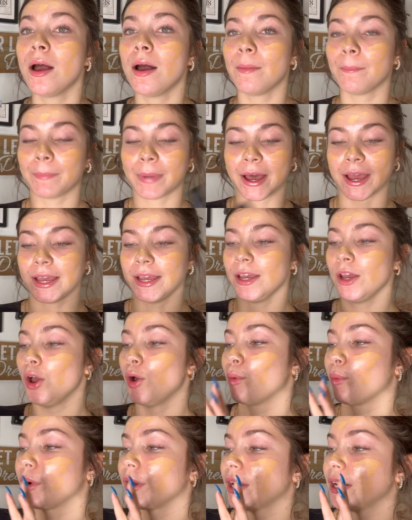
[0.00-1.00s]
but
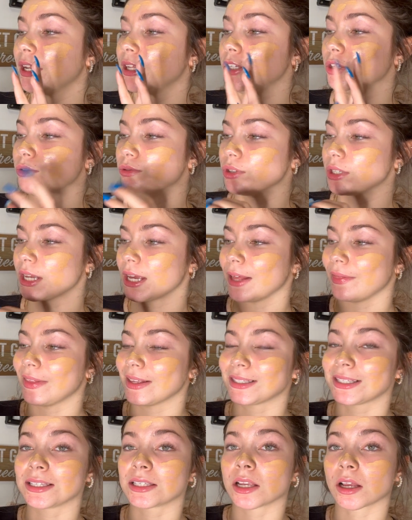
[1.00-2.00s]
we're gonna use it.
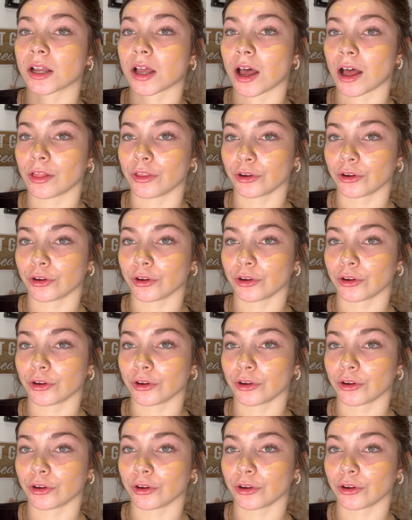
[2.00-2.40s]
This is a color